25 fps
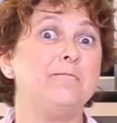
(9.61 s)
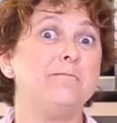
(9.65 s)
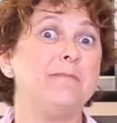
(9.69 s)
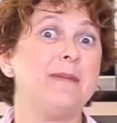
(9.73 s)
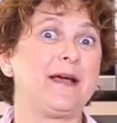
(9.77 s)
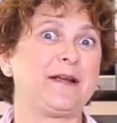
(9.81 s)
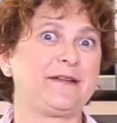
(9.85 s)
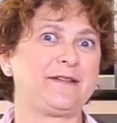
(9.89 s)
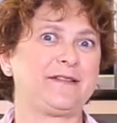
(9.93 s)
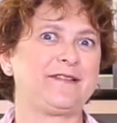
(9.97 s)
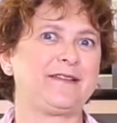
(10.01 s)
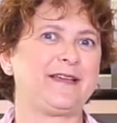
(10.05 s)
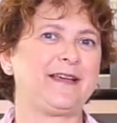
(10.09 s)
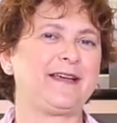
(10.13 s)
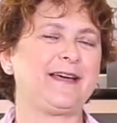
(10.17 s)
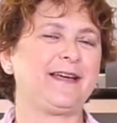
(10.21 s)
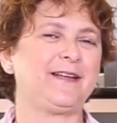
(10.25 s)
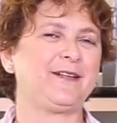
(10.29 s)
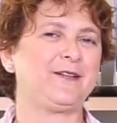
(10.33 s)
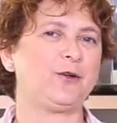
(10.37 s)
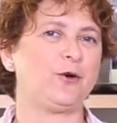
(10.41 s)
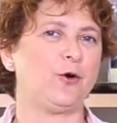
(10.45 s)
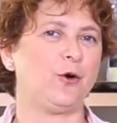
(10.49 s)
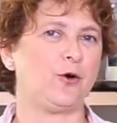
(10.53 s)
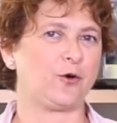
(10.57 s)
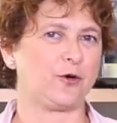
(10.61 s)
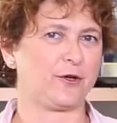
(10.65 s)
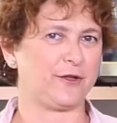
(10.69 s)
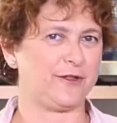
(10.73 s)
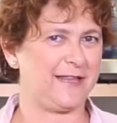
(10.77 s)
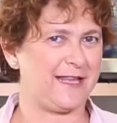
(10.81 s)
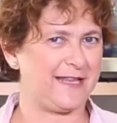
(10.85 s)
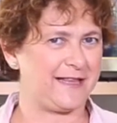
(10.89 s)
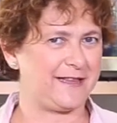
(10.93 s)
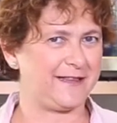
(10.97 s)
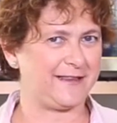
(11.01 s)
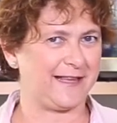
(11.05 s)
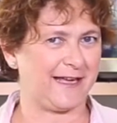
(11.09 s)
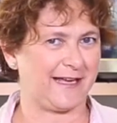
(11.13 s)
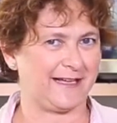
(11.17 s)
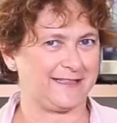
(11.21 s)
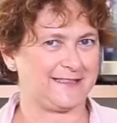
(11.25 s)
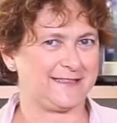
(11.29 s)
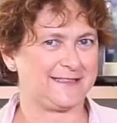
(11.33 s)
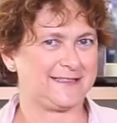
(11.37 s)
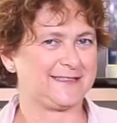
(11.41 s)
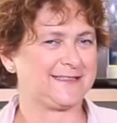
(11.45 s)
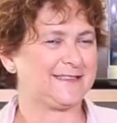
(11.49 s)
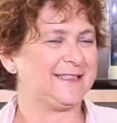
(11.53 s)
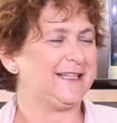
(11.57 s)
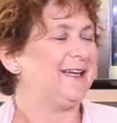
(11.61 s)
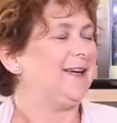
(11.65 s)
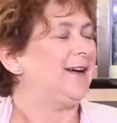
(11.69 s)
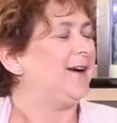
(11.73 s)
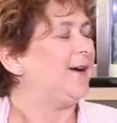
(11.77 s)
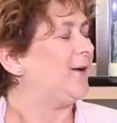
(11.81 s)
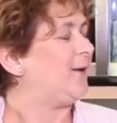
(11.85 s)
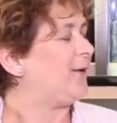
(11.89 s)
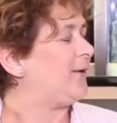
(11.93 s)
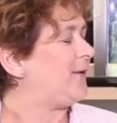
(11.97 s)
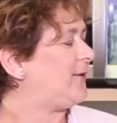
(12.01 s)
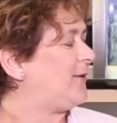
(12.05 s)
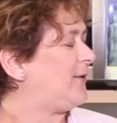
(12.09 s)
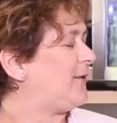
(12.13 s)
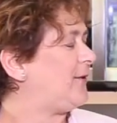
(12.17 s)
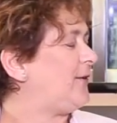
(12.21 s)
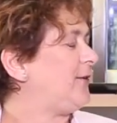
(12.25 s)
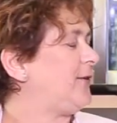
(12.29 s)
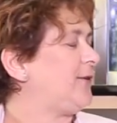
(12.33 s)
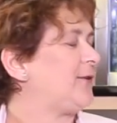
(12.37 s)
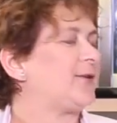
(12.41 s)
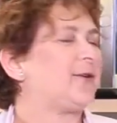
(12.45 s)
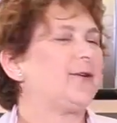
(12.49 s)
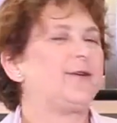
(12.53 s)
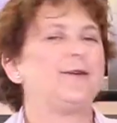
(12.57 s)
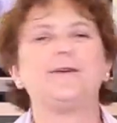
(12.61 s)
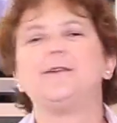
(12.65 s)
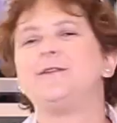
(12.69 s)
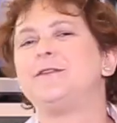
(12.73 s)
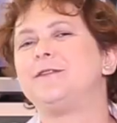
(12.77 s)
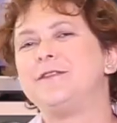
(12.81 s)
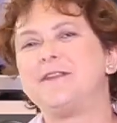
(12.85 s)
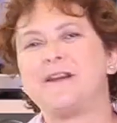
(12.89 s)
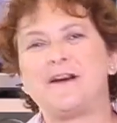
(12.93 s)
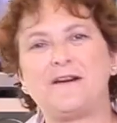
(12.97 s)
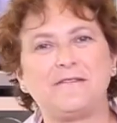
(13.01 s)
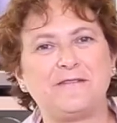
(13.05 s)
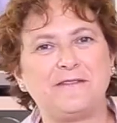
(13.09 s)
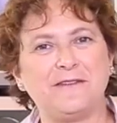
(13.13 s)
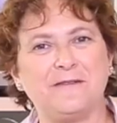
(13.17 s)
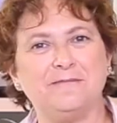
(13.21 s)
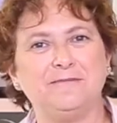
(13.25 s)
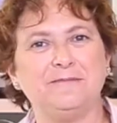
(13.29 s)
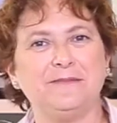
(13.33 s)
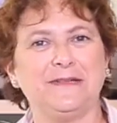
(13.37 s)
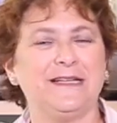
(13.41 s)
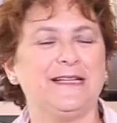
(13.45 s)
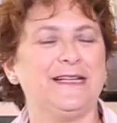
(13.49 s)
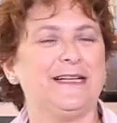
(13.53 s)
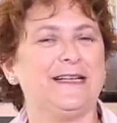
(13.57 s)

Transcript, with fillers: Mexican gorditas. Oh, you're gonna love them.